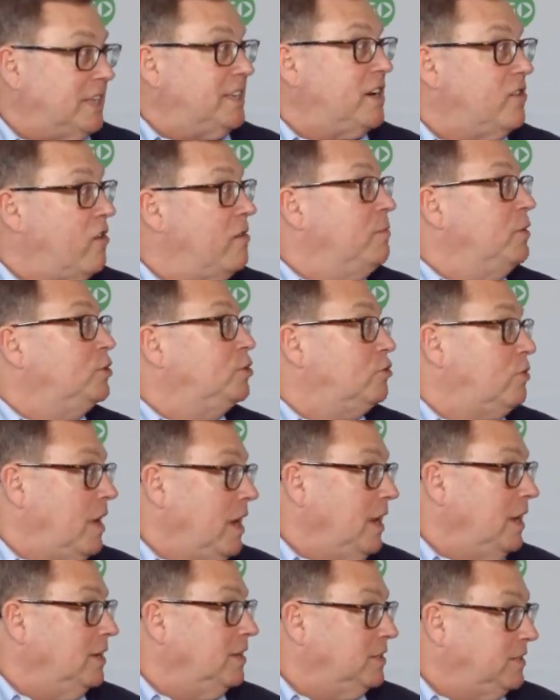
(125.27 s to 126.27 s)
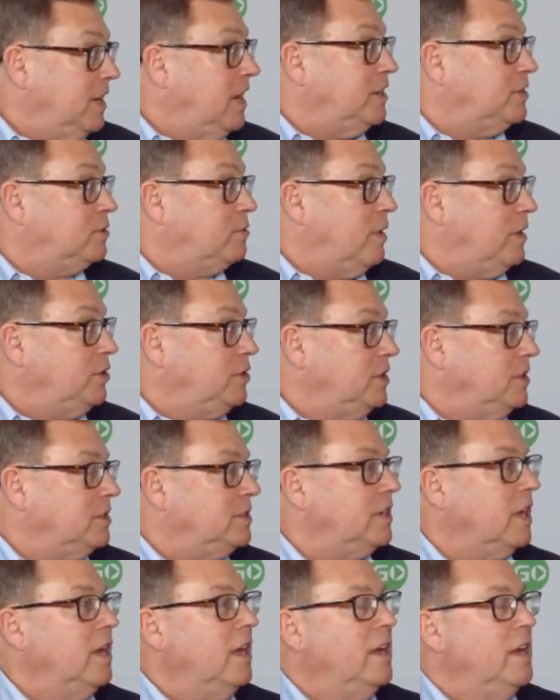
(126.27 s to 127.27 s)
That's how I've been trained, is to ask
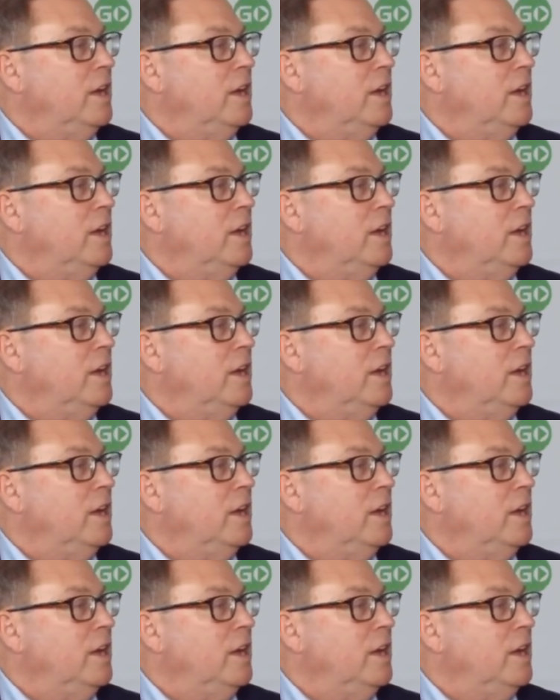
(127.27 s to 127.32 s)
questions.